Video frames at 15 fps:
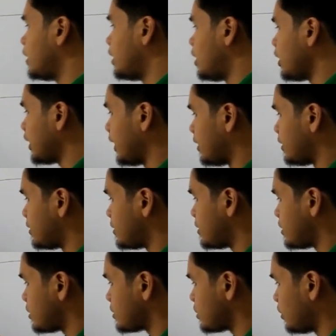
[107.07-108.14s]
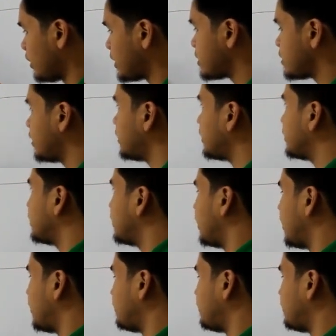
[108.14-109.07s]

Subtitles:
Okay, so let's start.